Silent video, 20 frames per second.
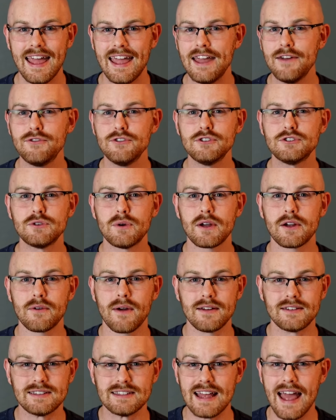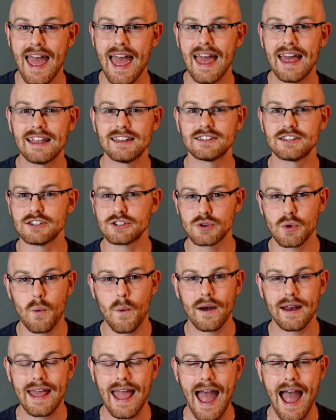if you're doing around 10 to
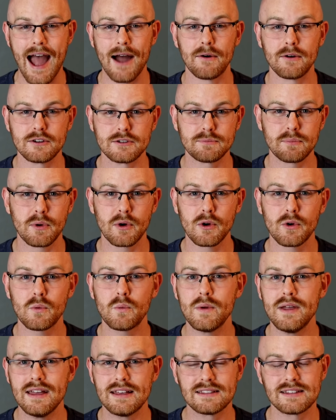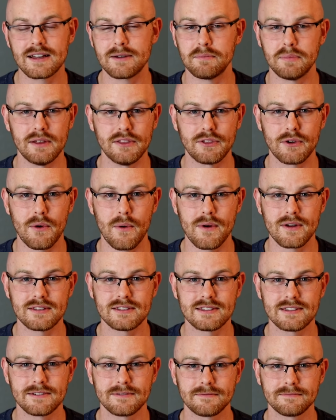20 hours per week to complete the course.